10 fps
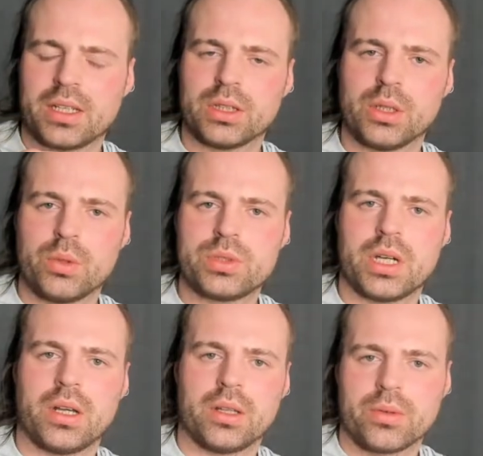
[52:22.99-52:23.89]
low
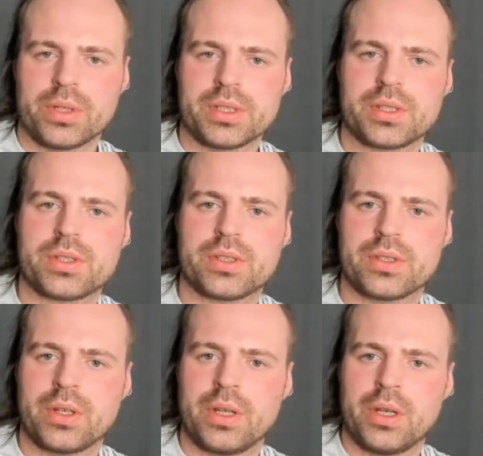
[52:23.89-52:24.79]
tolerance
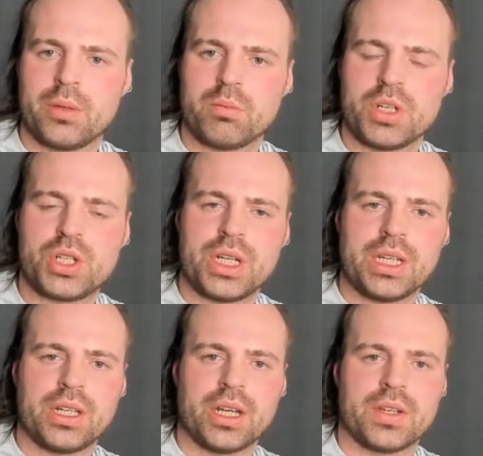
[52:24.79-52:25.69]
machine
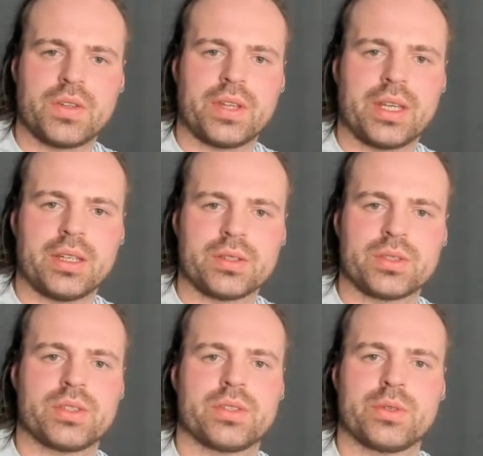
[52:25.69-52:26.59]
cut
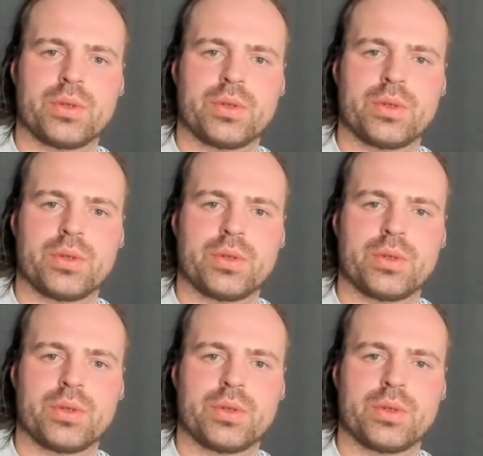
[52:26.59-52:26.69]
things